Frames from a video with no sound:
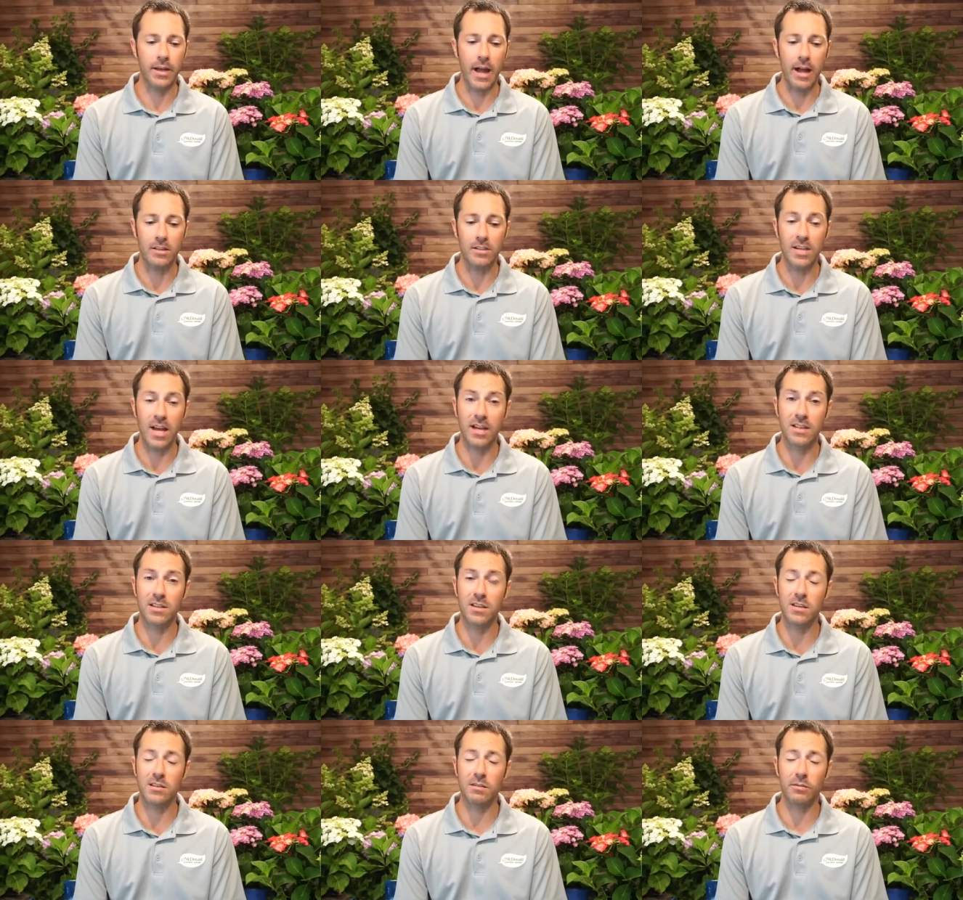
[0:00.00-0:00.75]
Now,
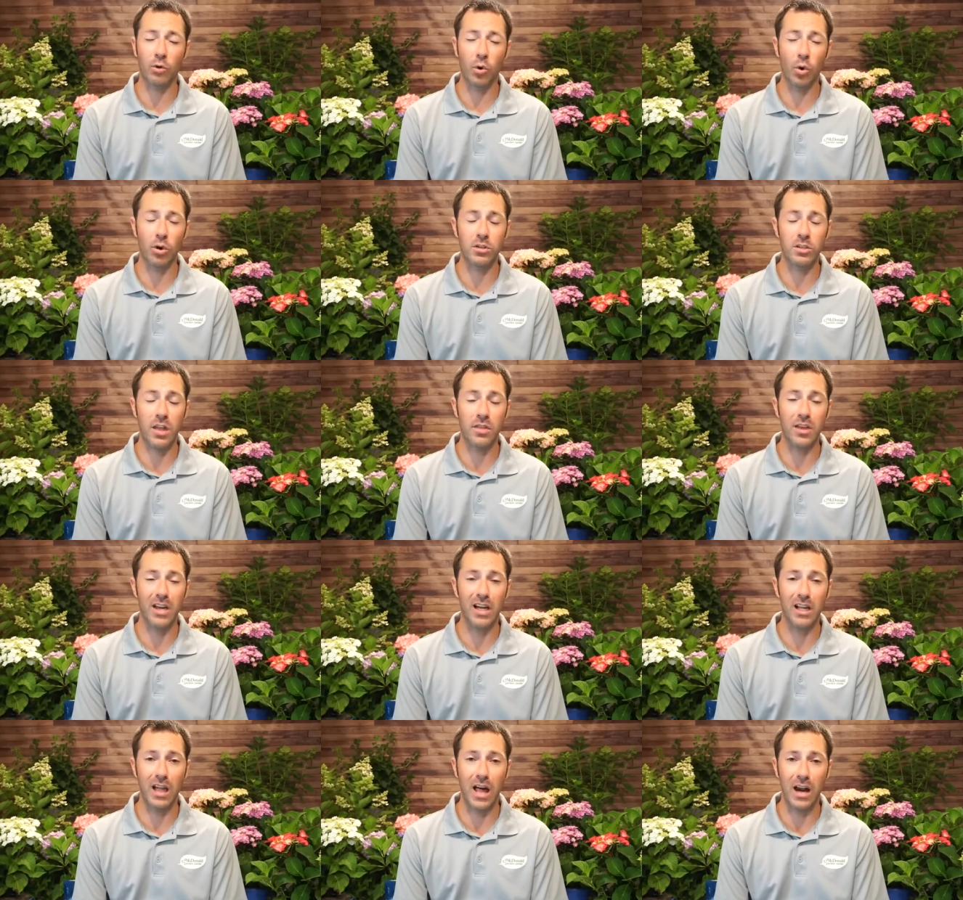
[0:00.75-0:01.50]
Texas, of course, I
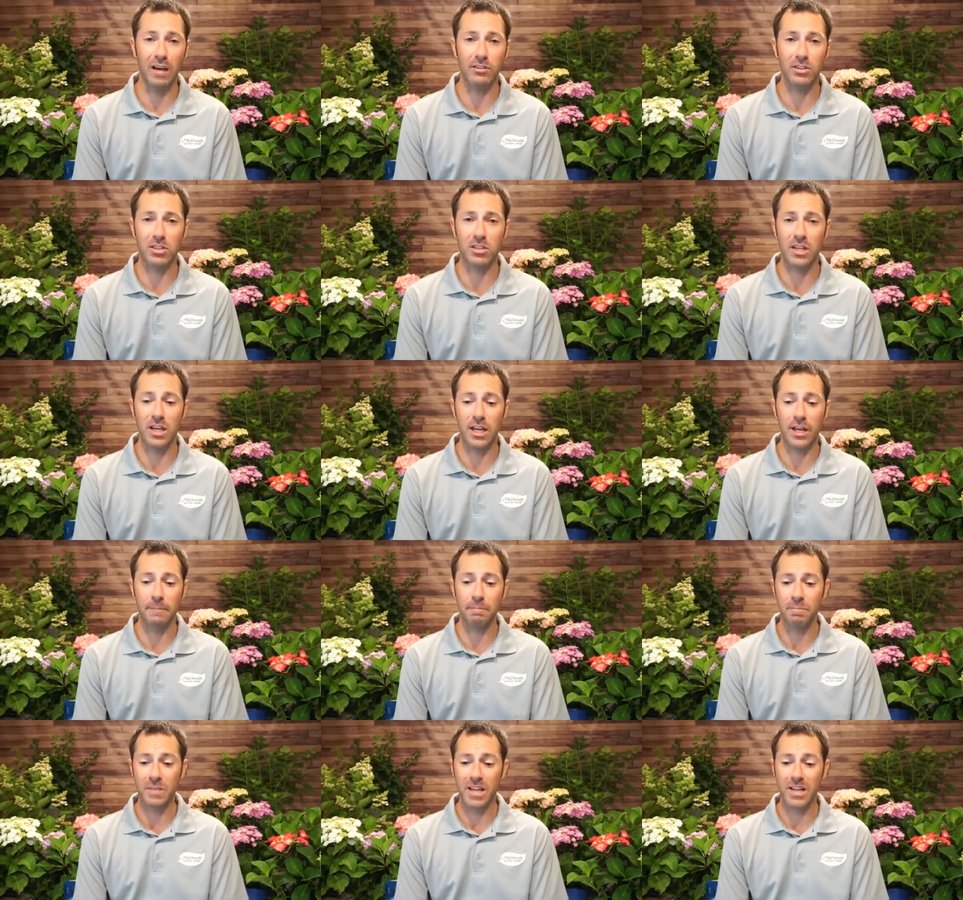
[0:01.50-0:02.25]
think a lot of us
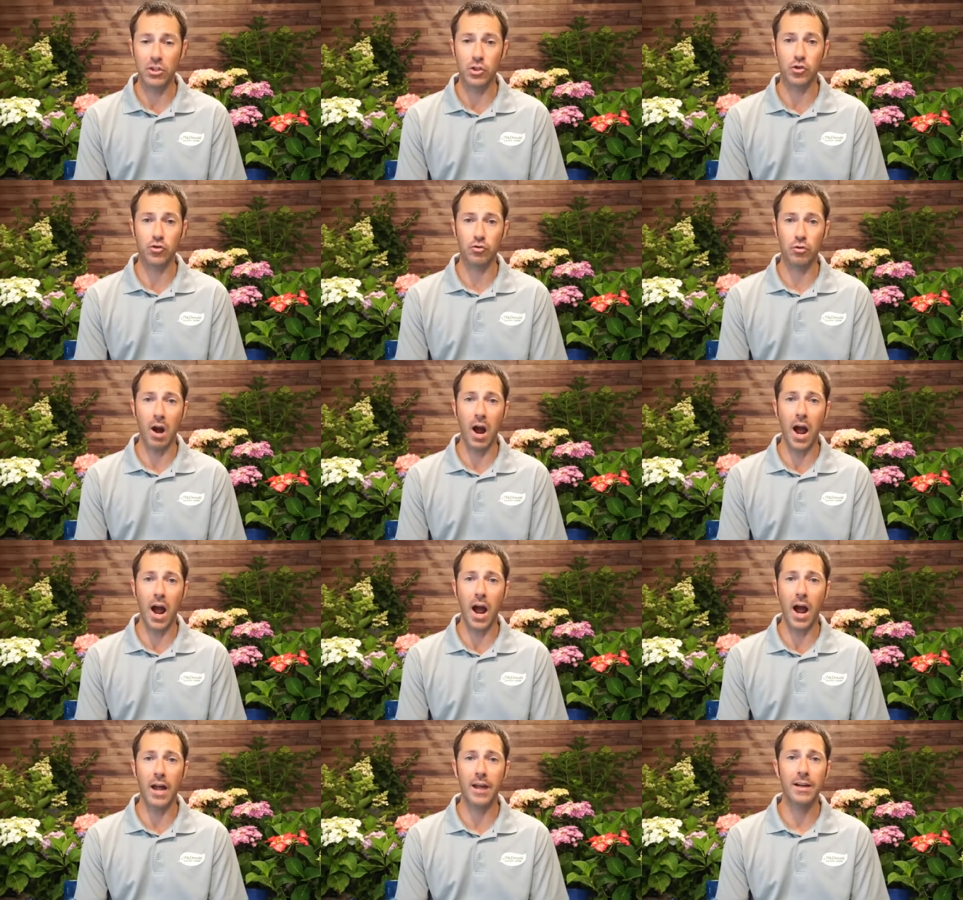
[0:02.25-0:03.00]
think it's
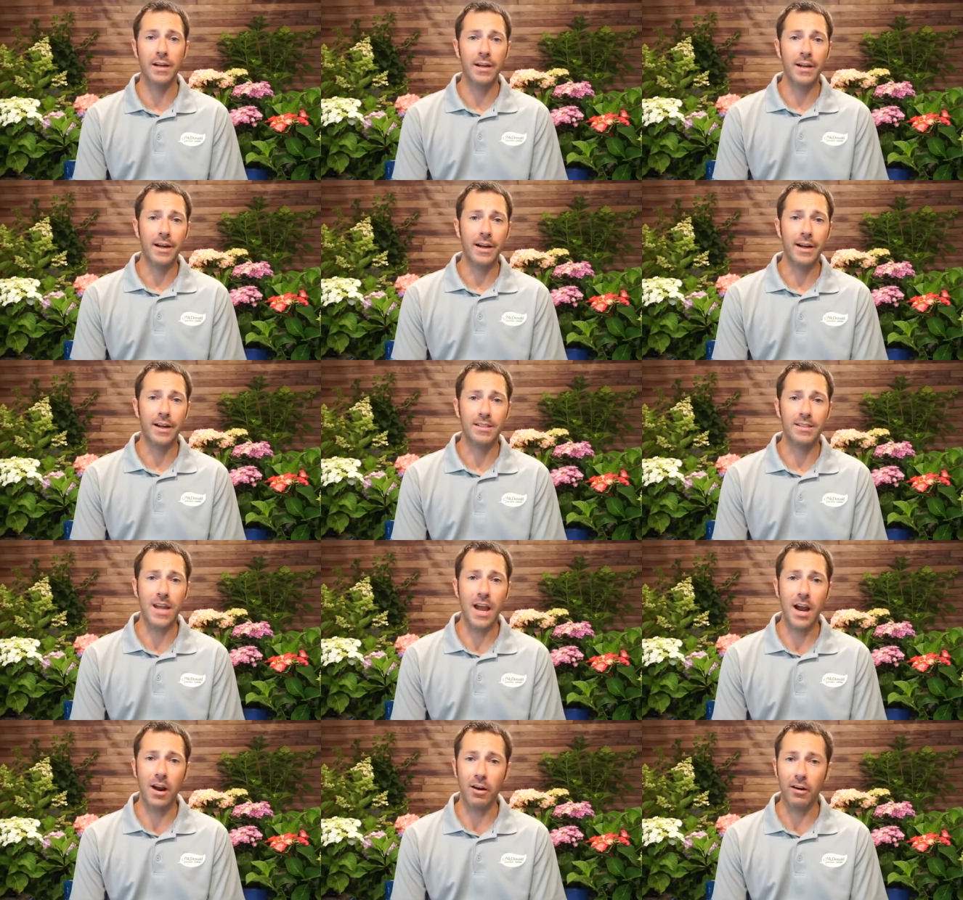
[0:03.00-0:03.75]
dry, it's
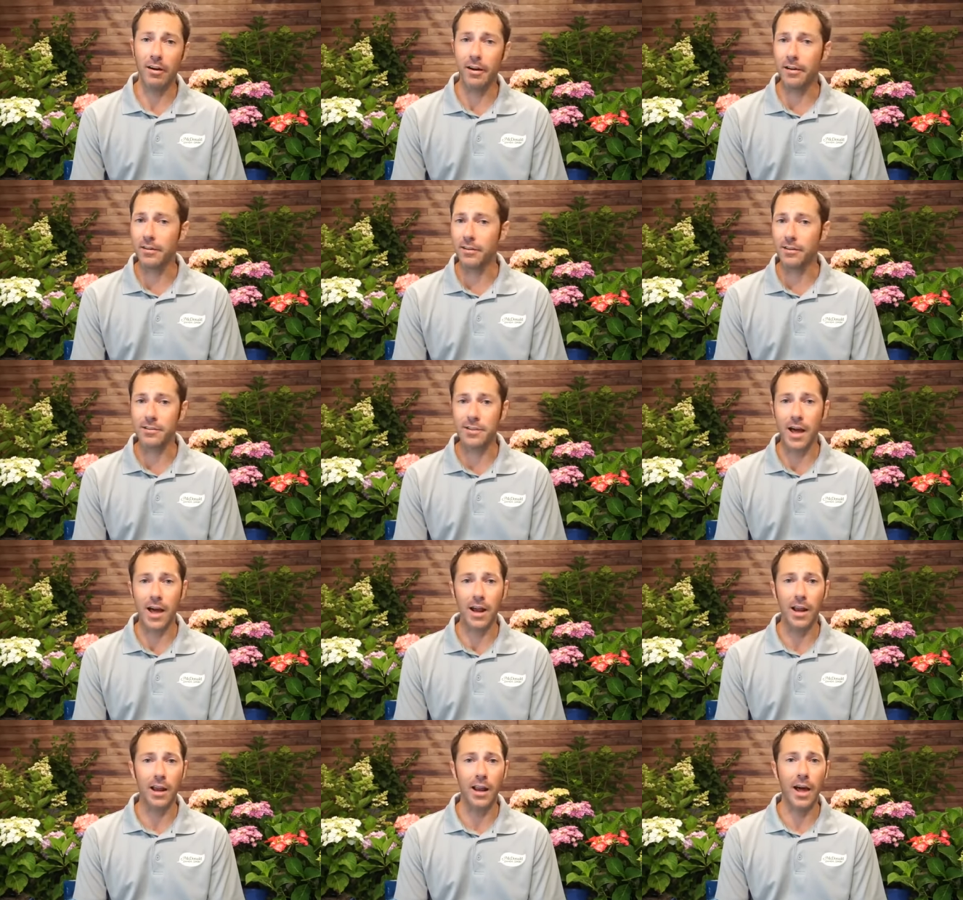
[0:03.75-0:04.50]
arid, there's
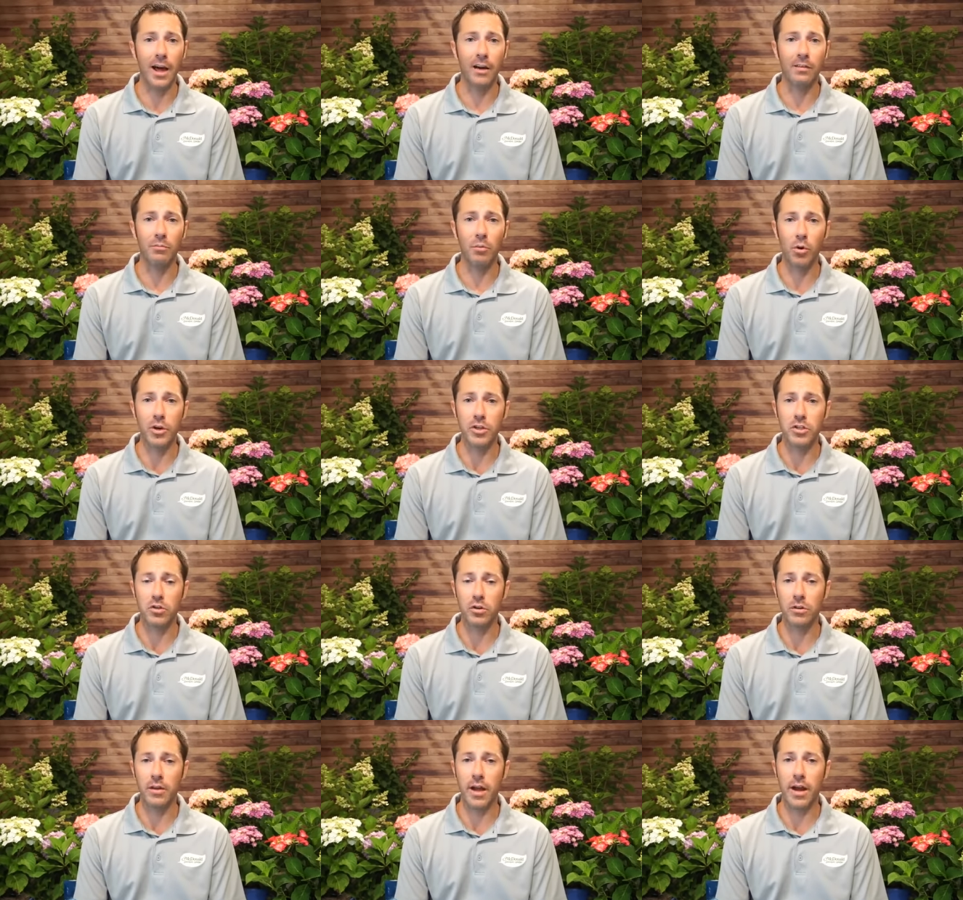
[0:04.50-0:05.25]
not a lot of
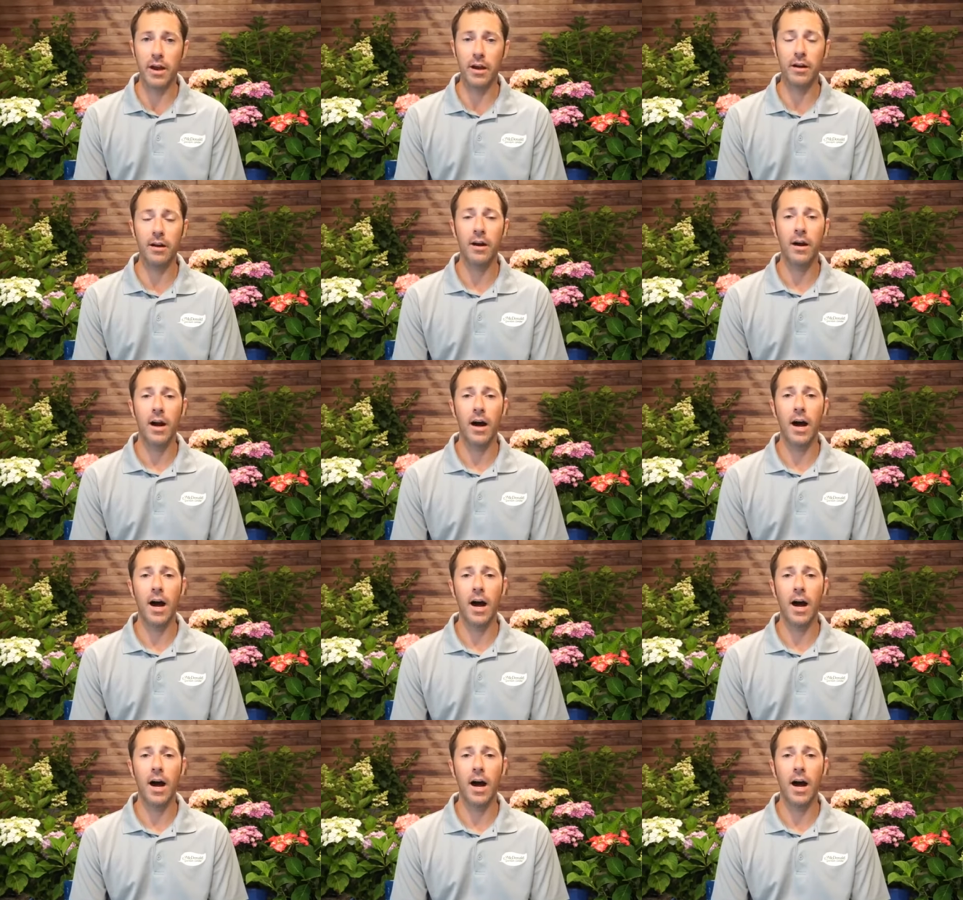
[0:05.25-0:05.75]
moisture there.